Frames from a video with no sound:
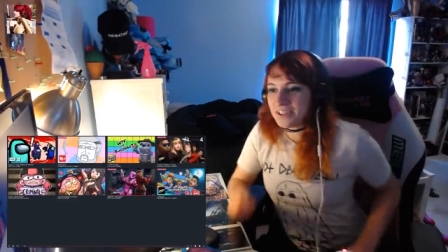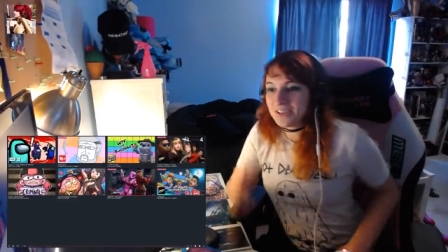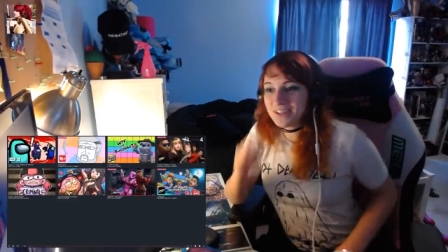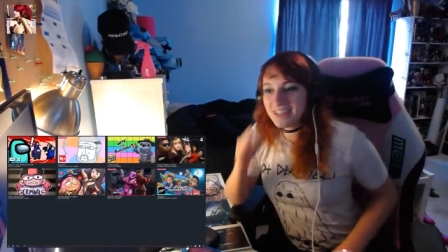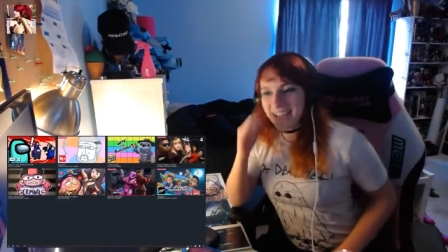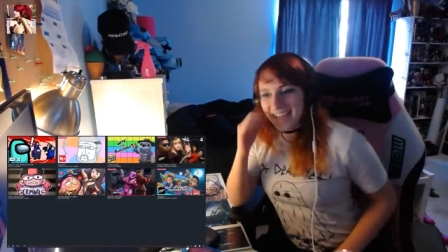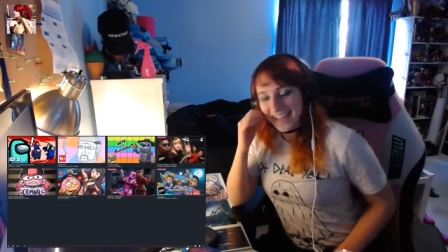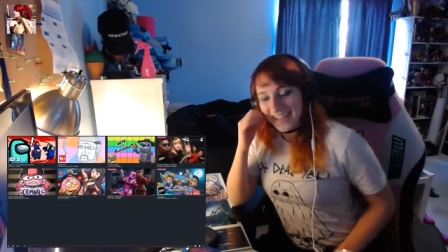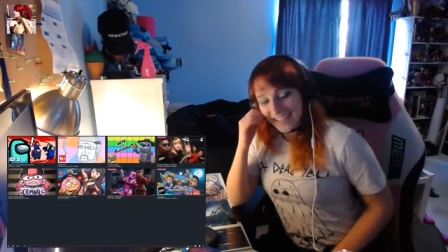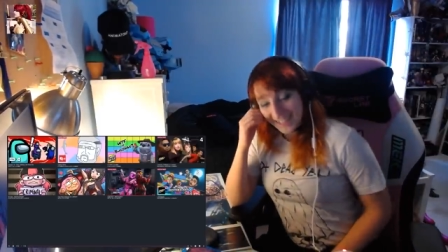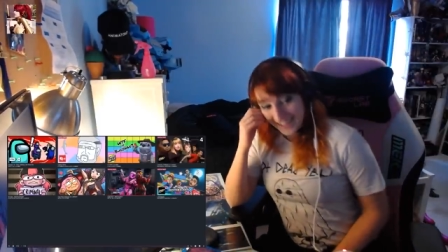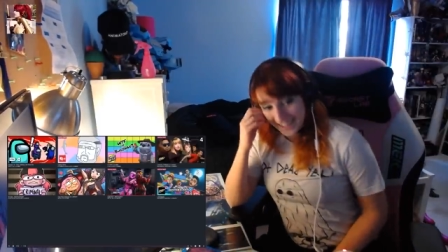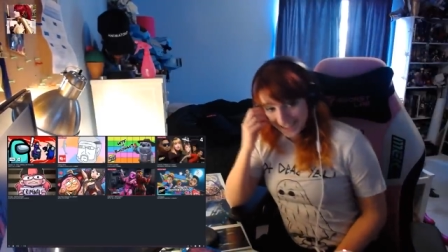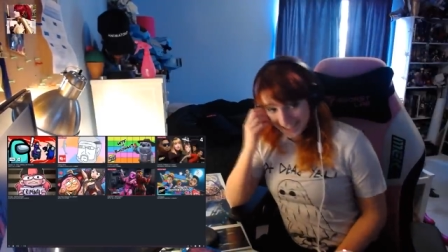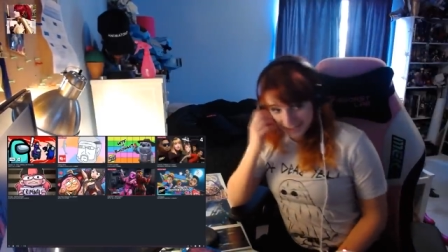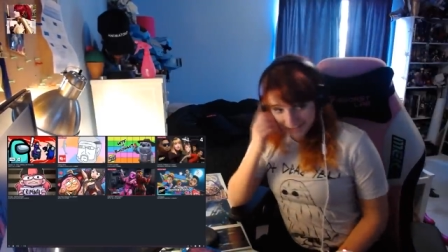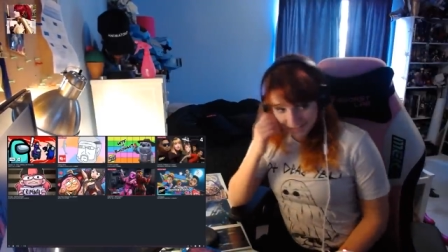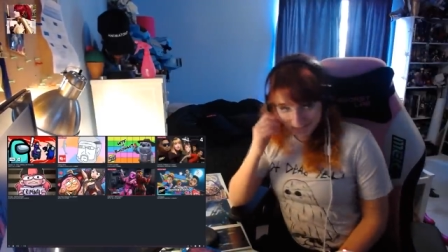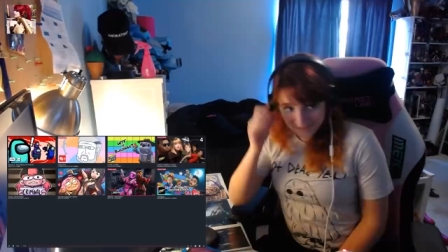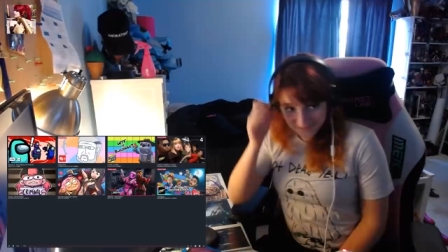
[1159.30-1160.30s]
Okay,
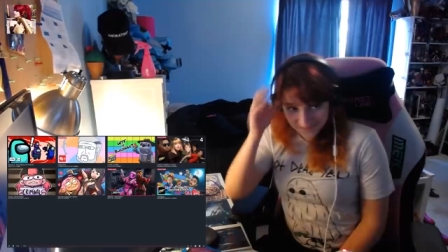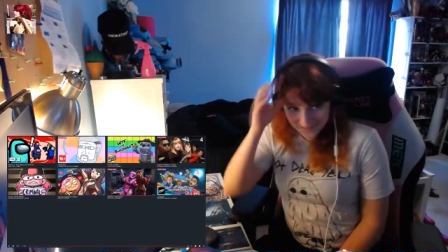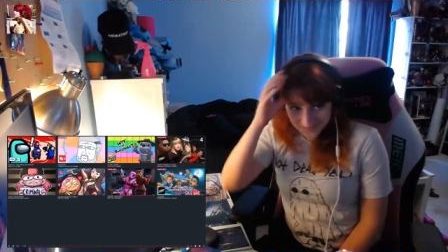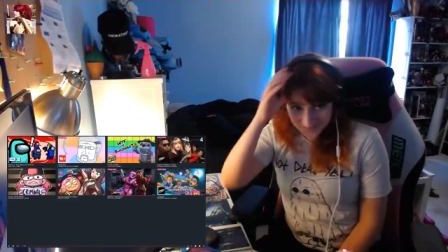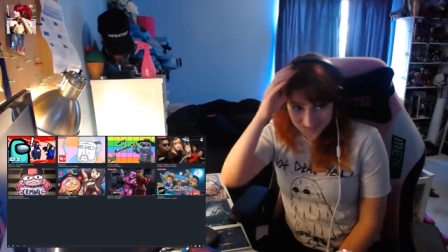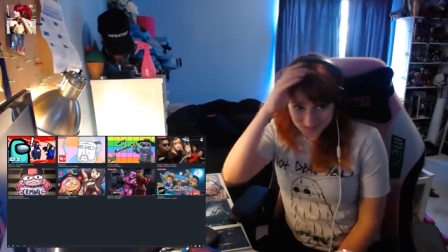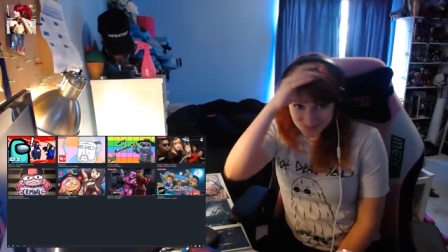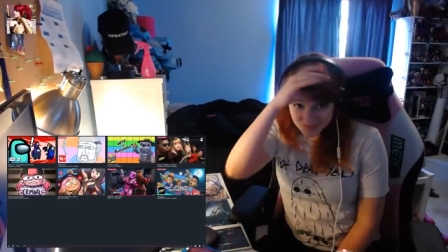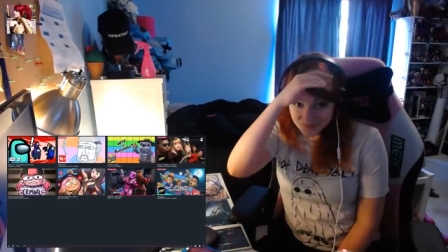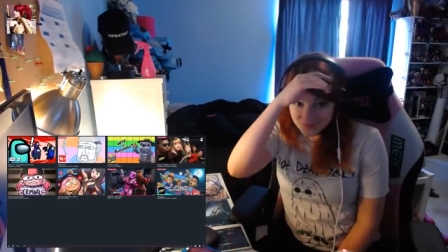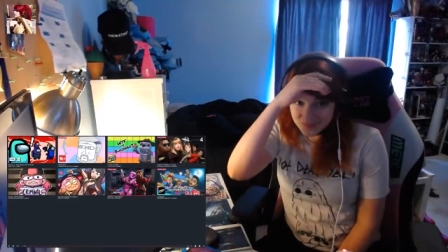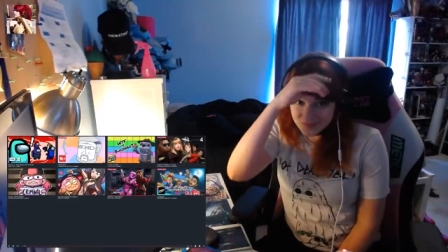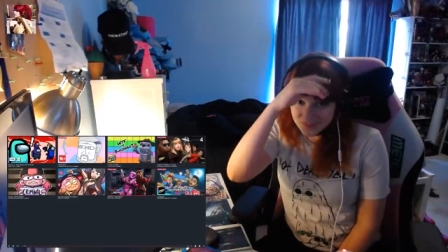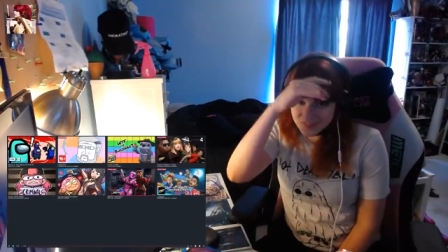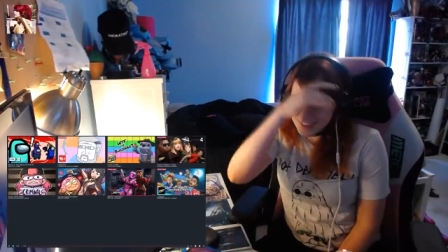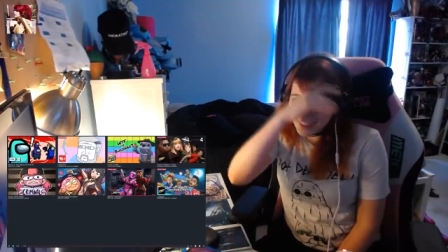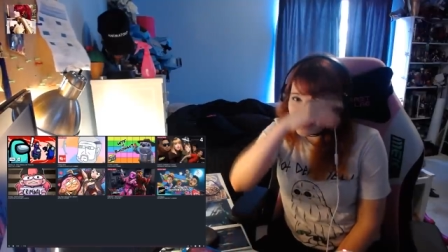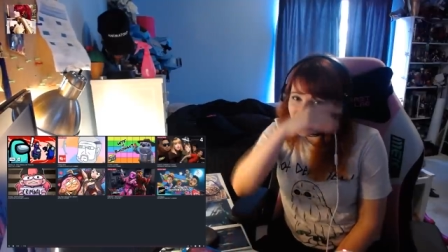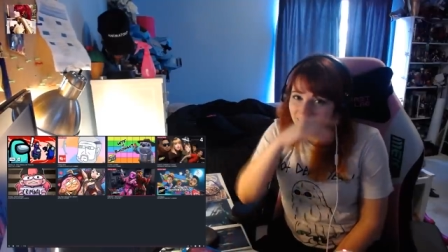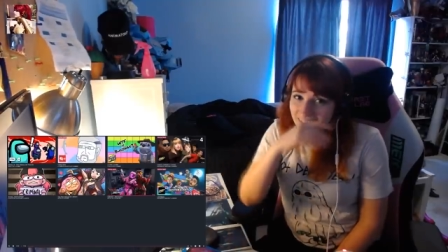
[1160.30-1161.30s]
um,
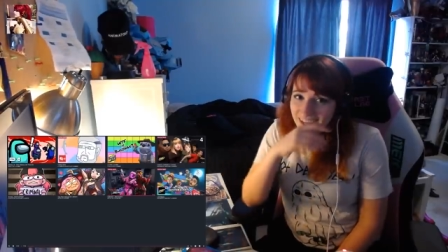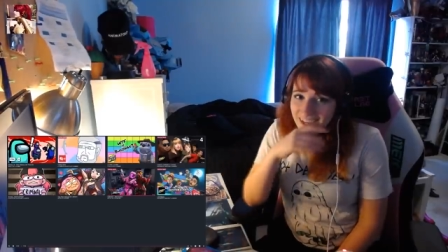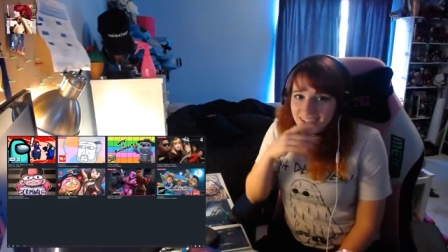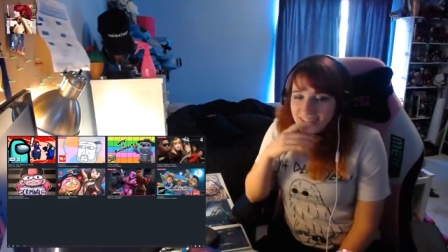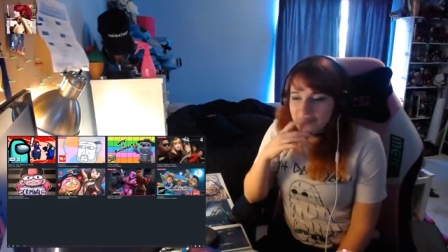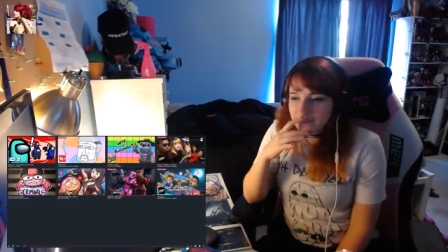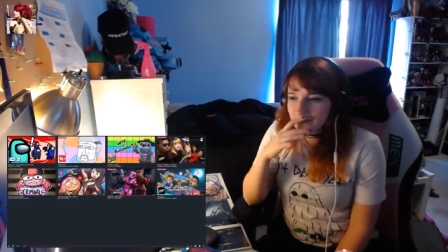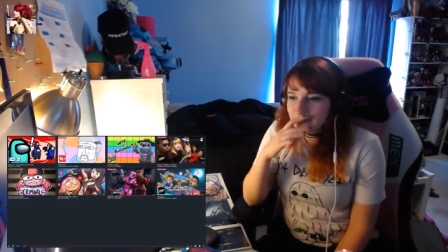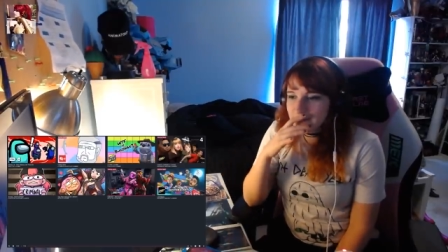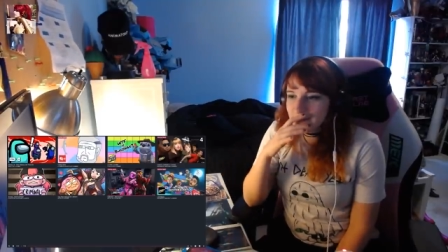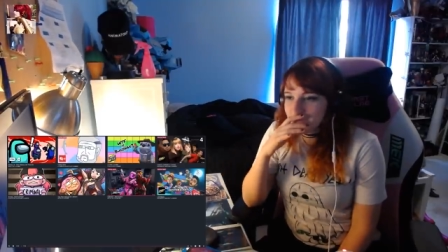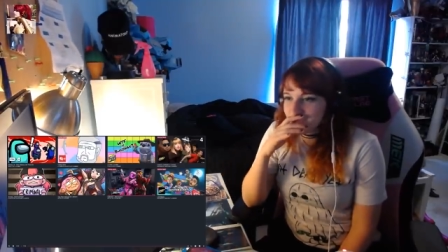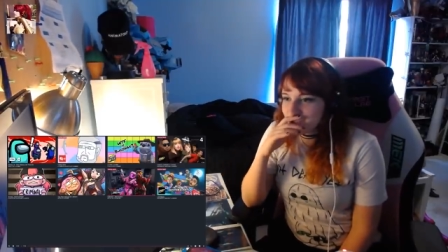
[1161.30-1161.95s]
can we